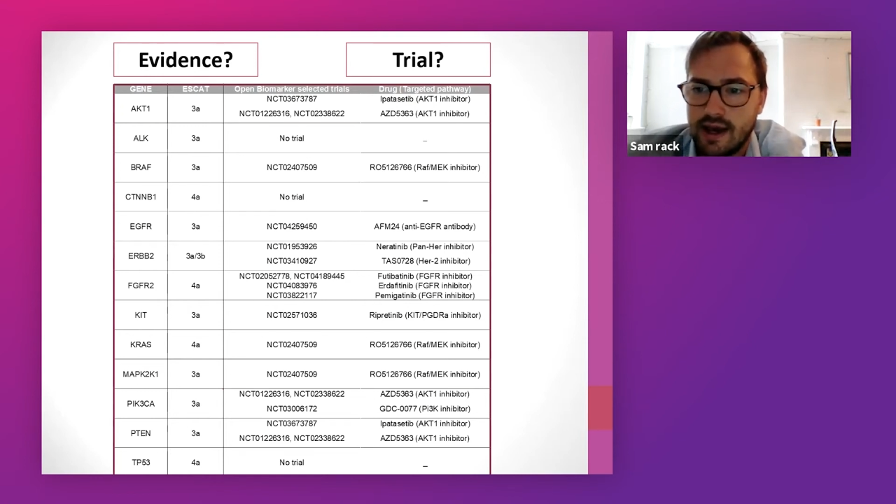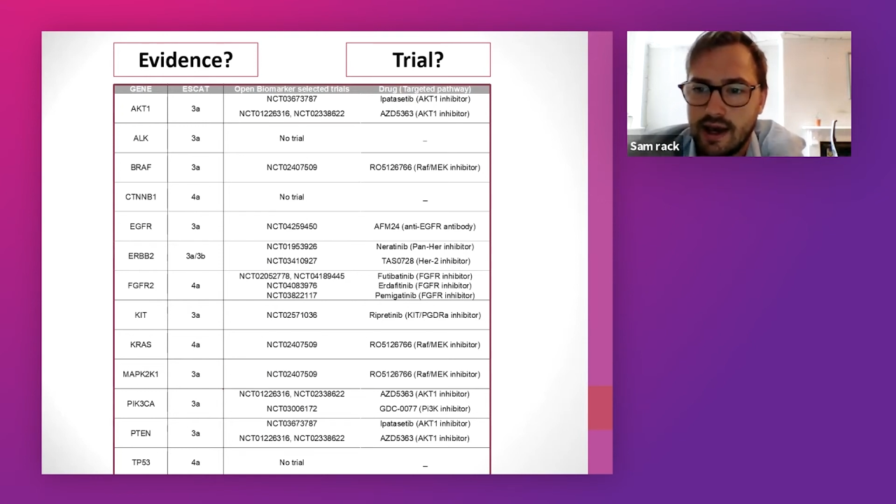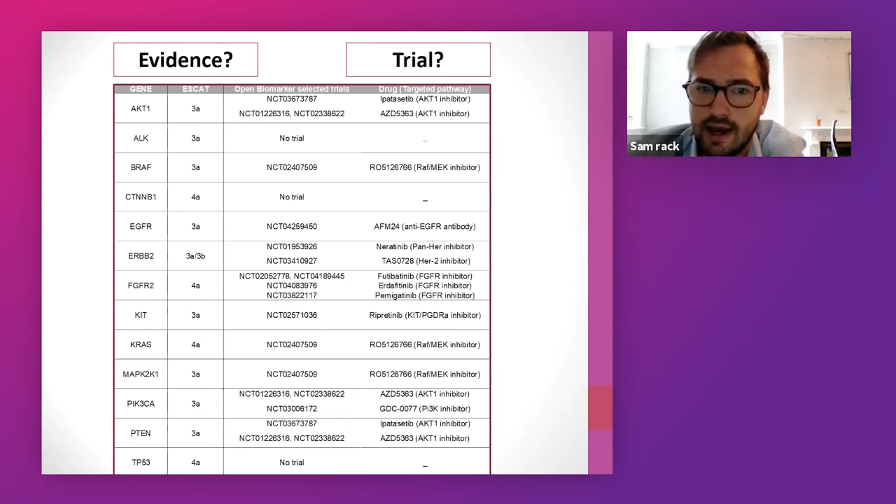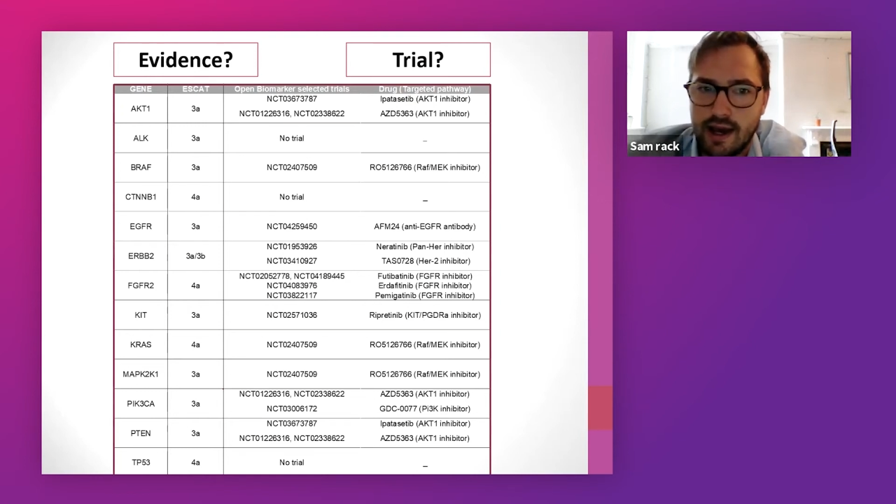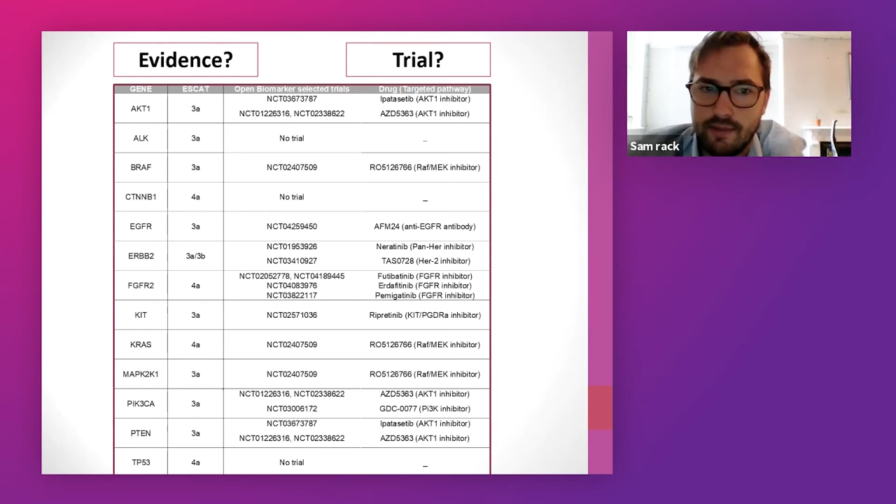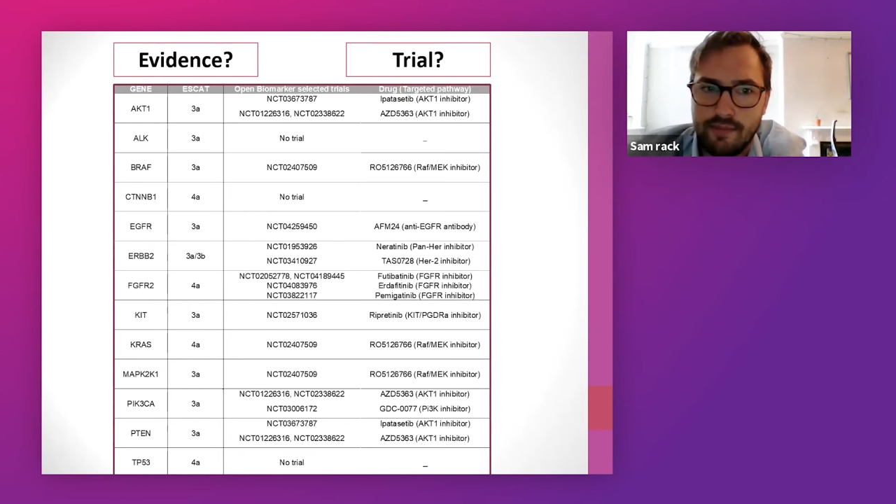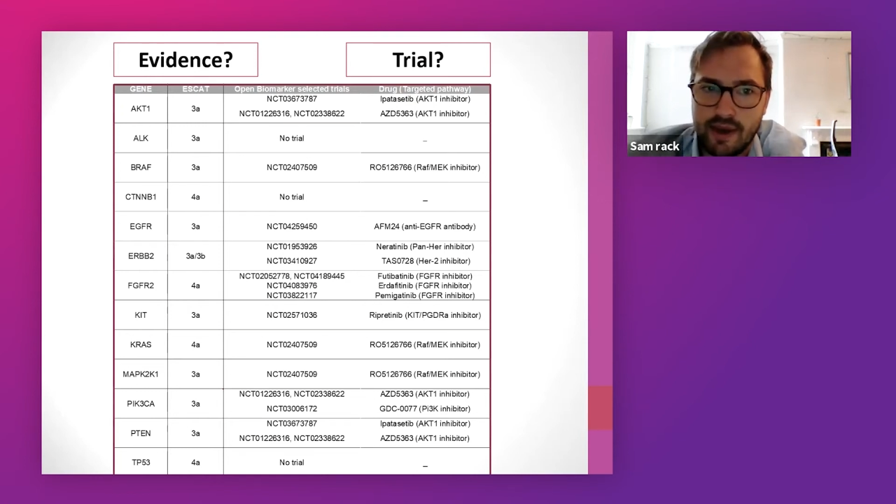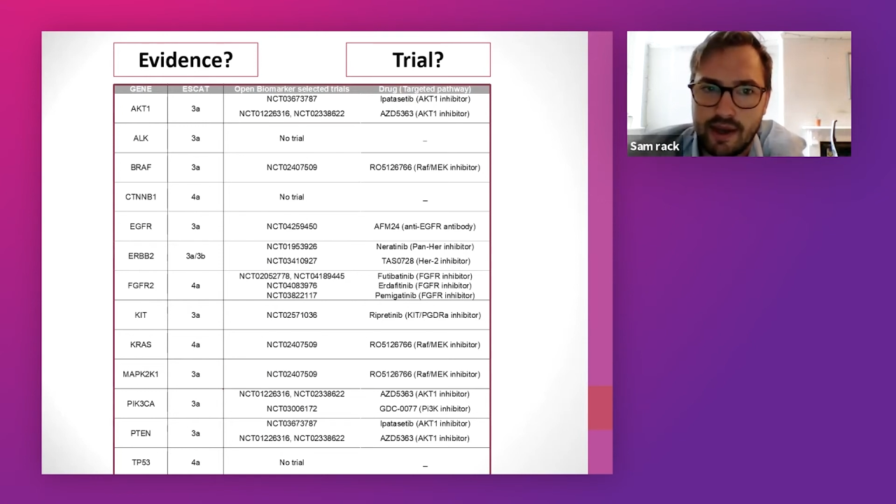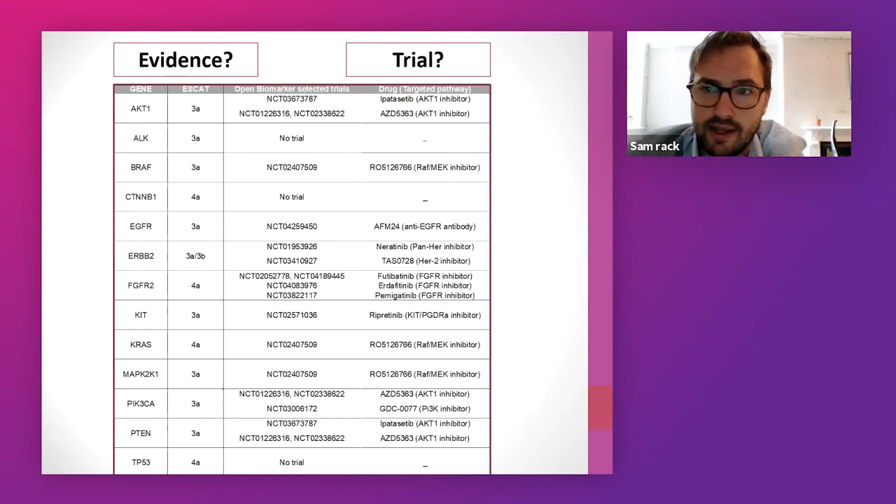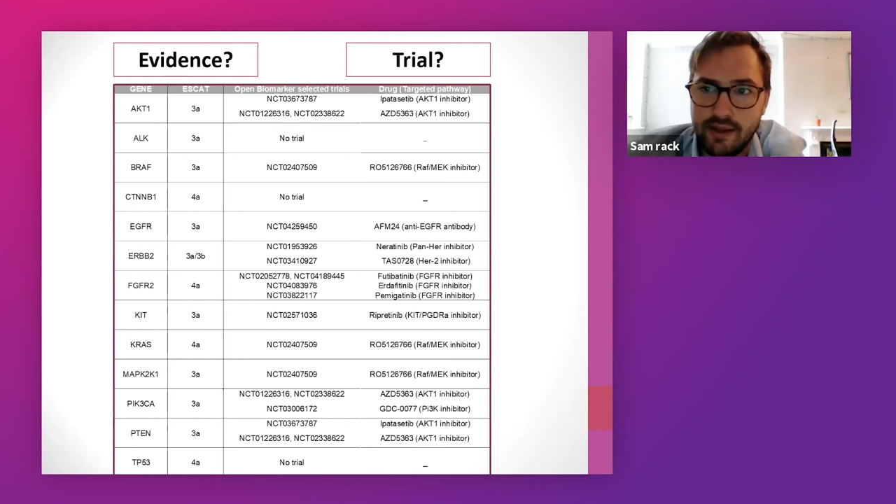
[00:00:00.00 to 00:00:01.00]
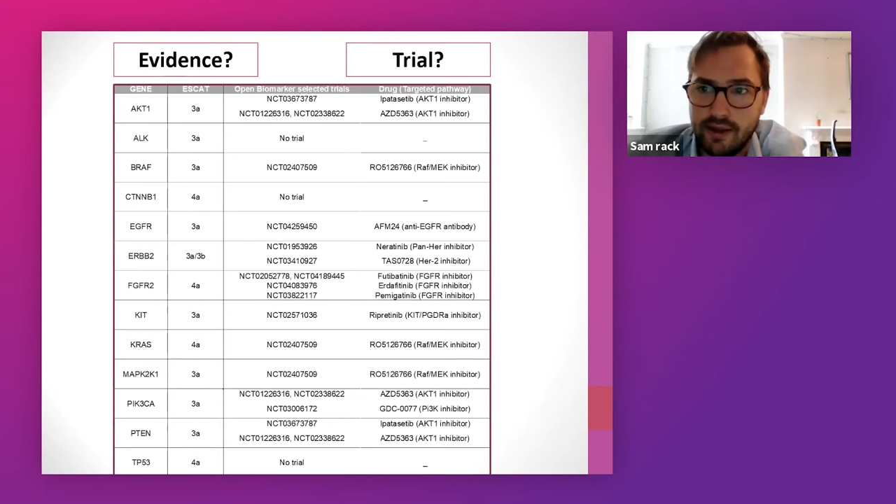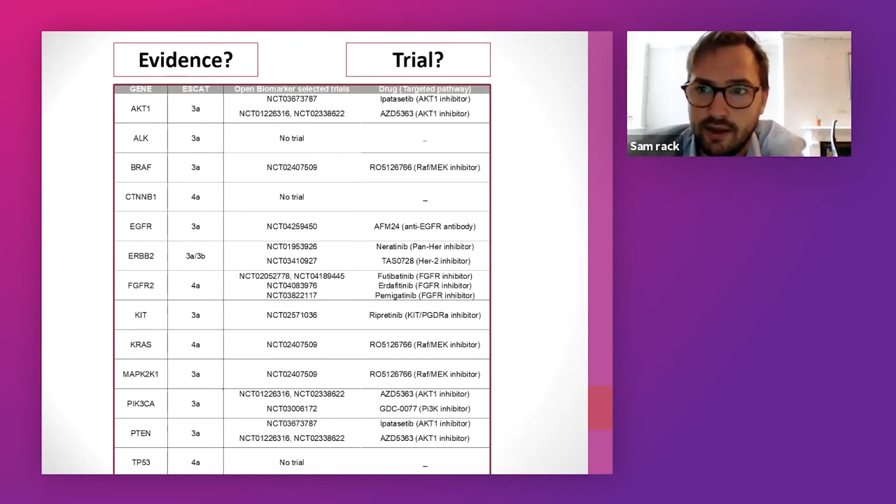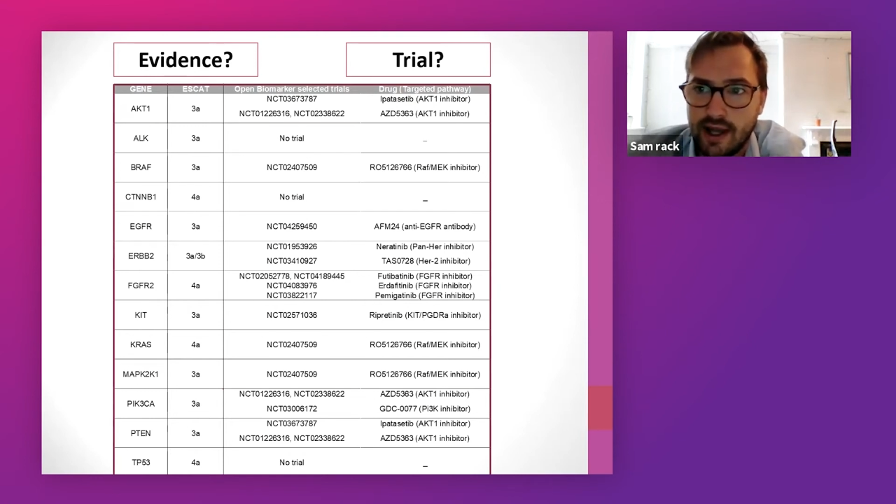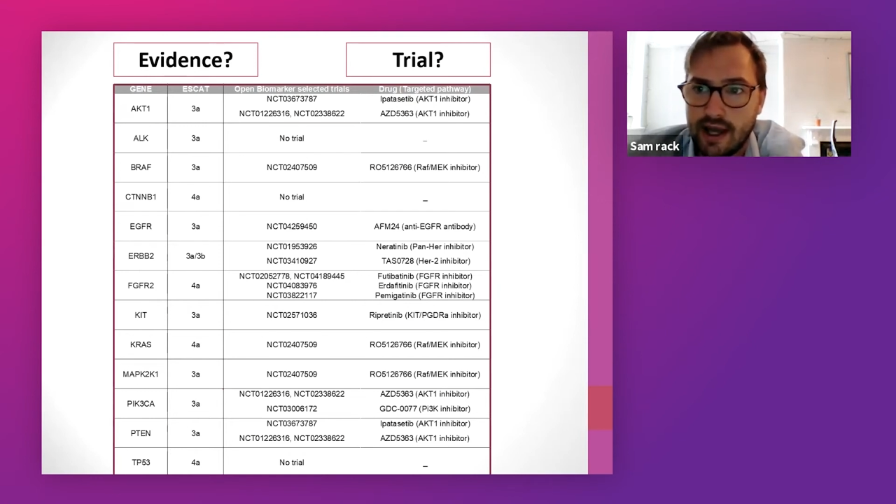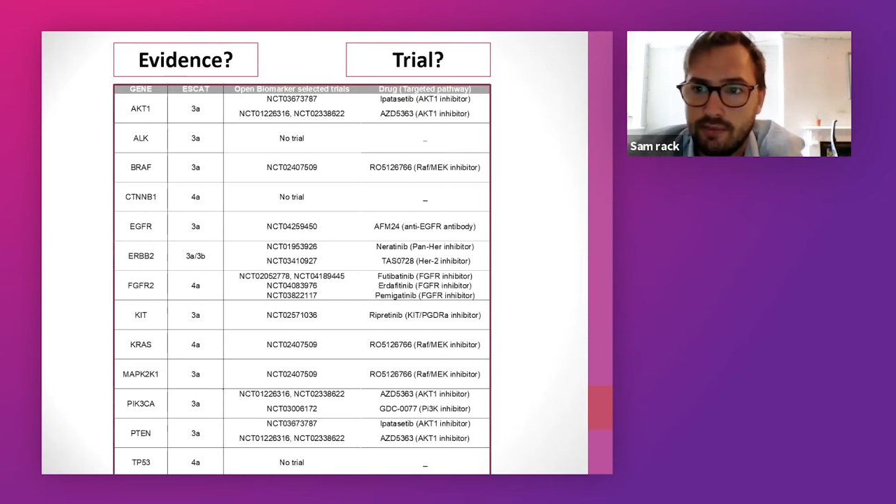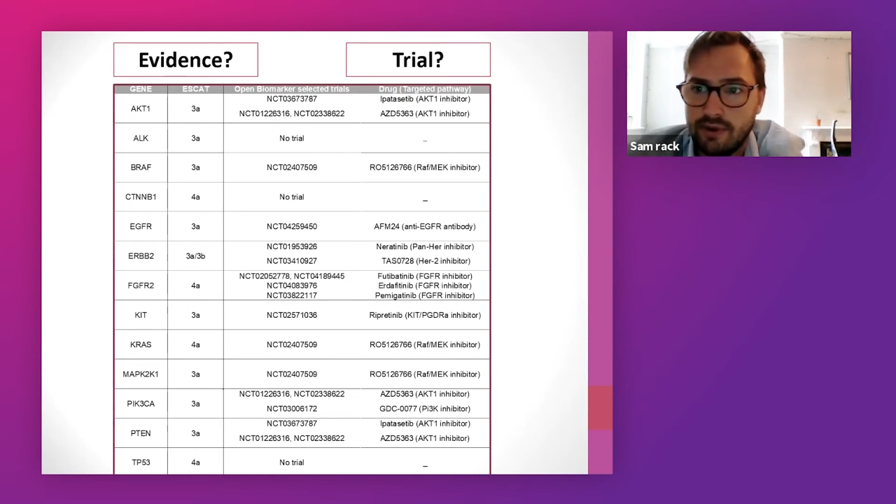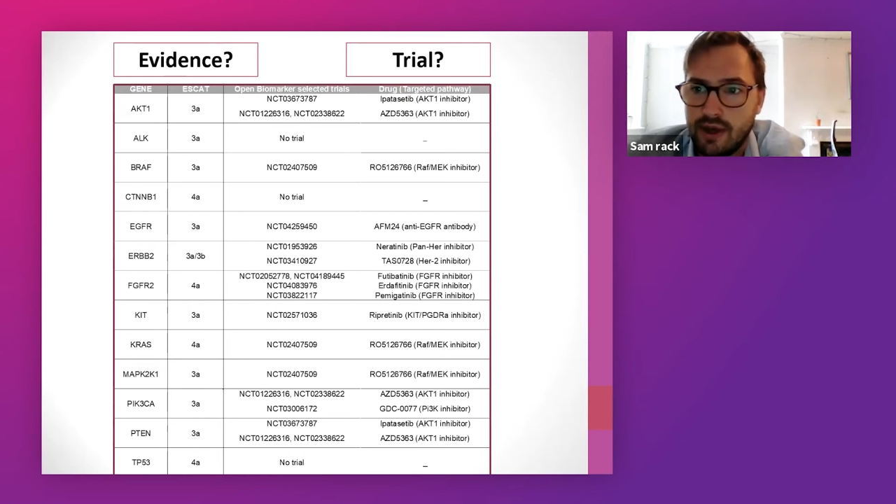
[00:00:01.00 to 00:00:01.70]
in the lab,